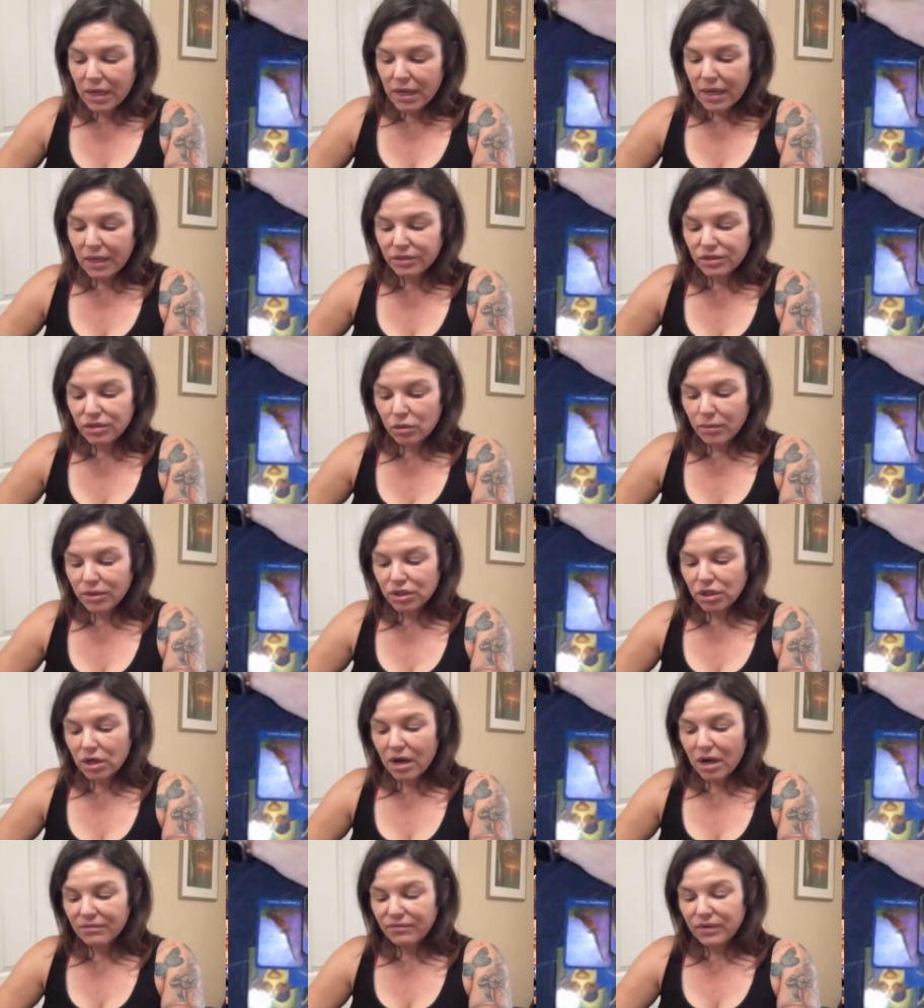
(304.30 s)
and so much
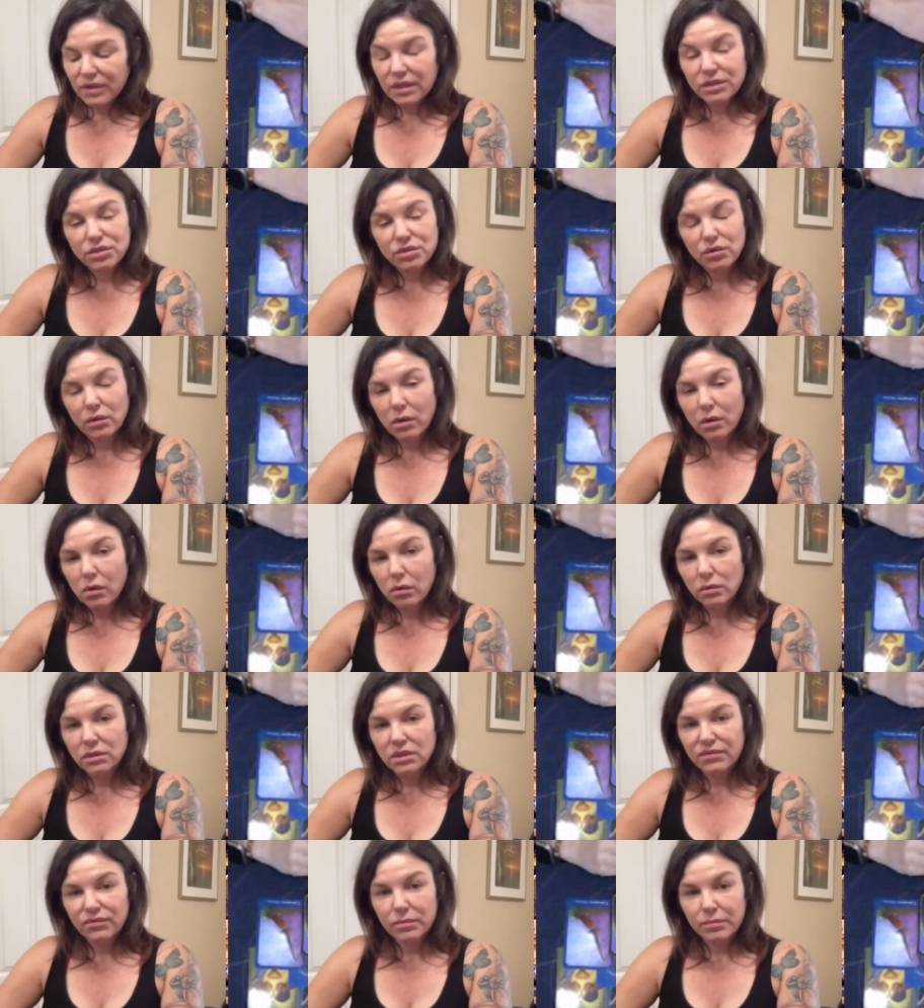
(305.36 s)
confidence. You're a whole
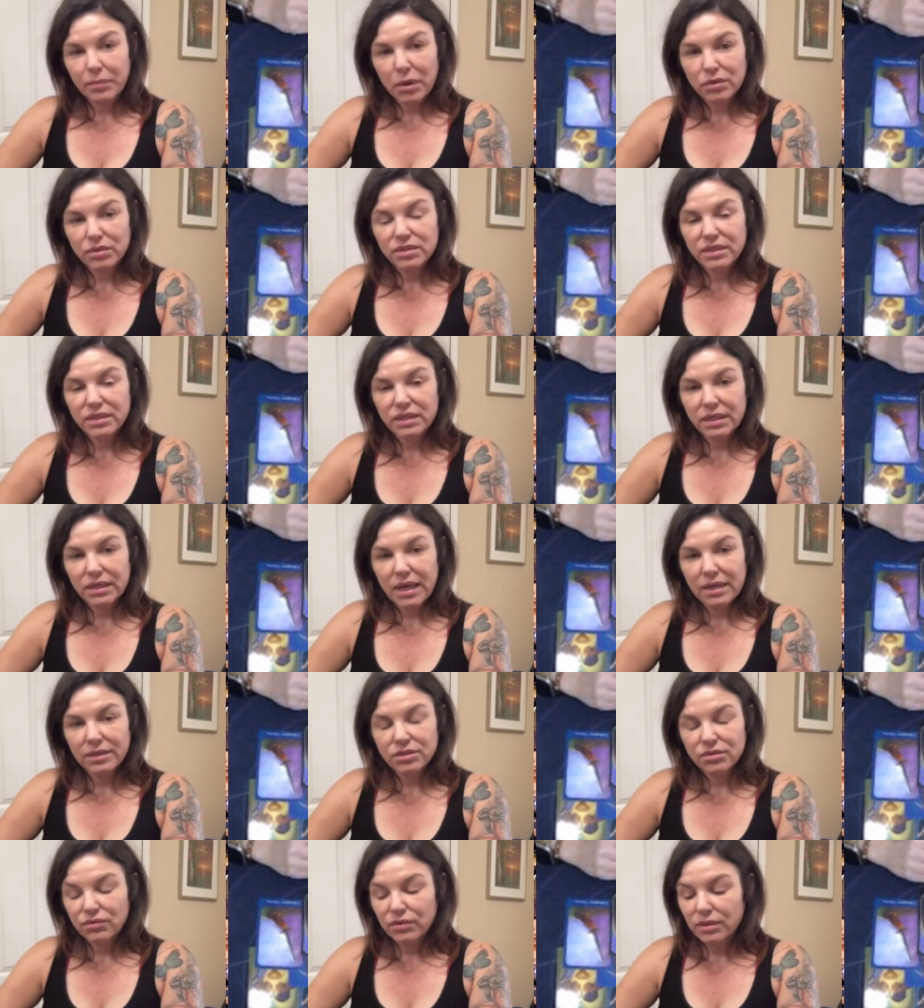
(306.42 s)
different person
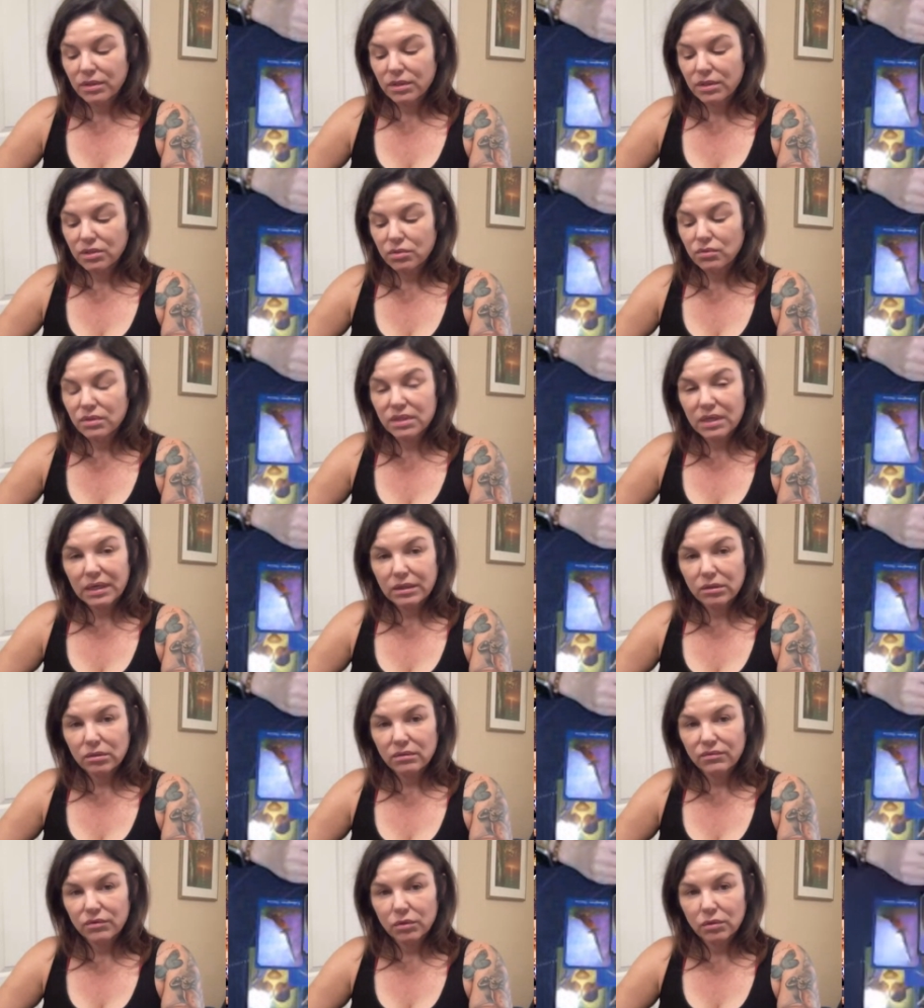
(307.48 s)
entering this new
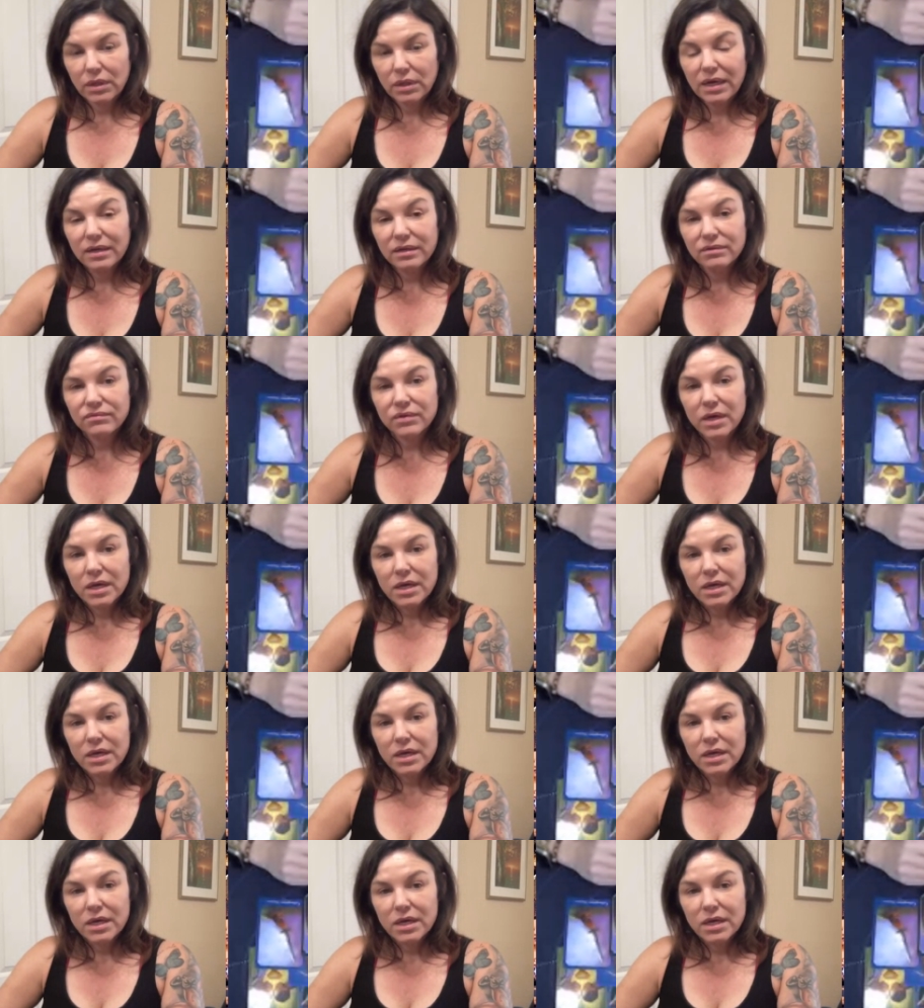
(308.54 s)
cycle of your life.